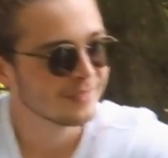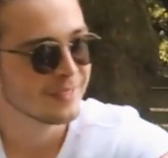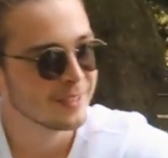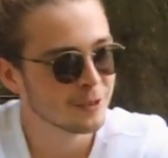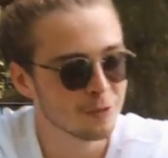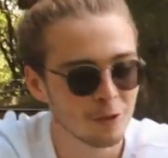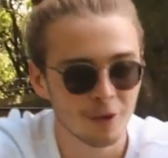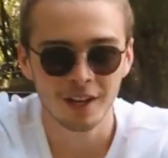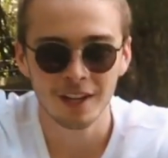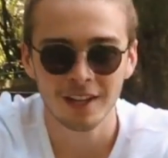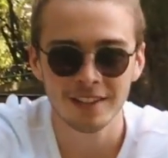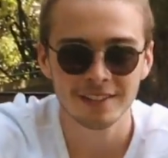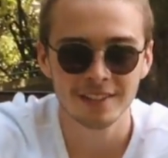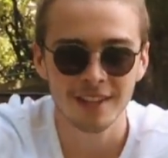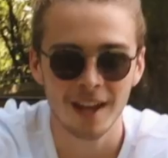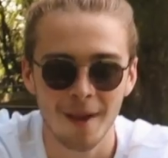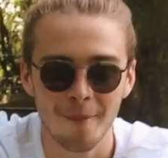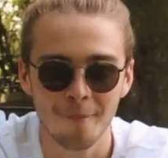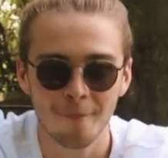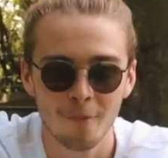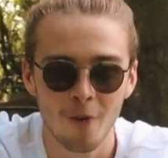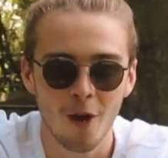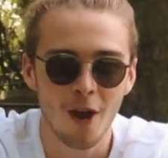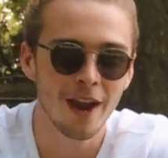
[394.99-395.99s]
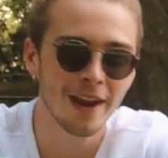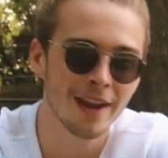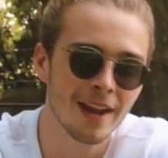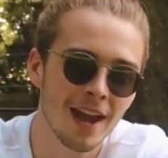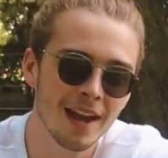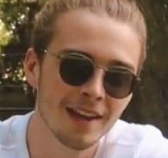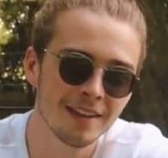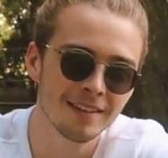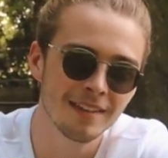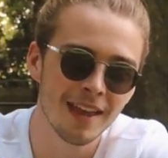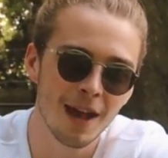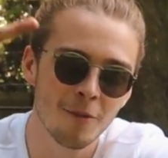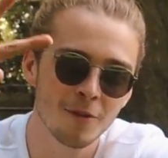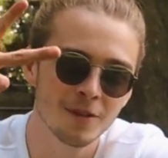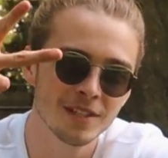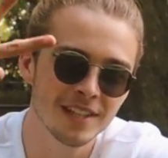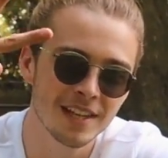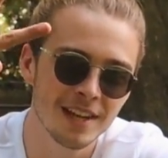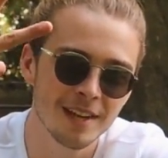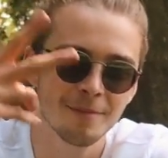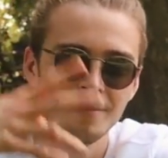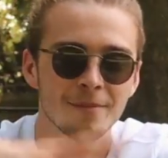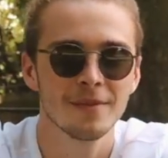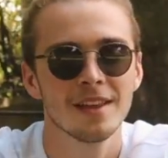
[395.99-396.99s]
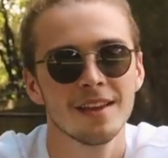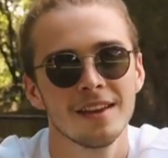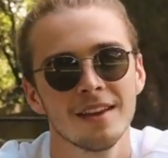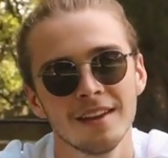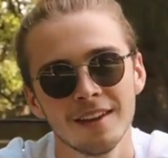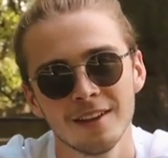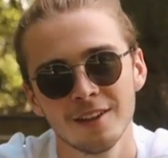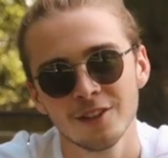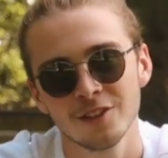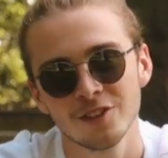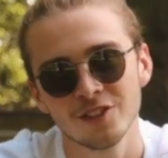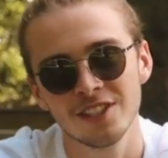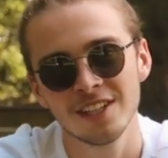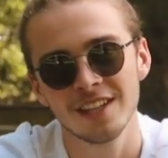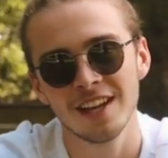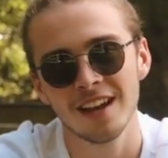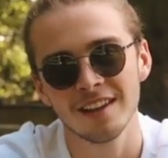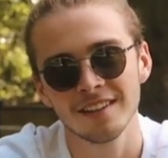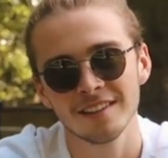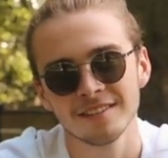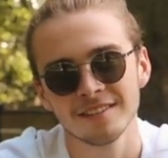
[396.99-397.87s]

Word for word: That's what it. I gotta say. All right, guys, that was it. Like, share,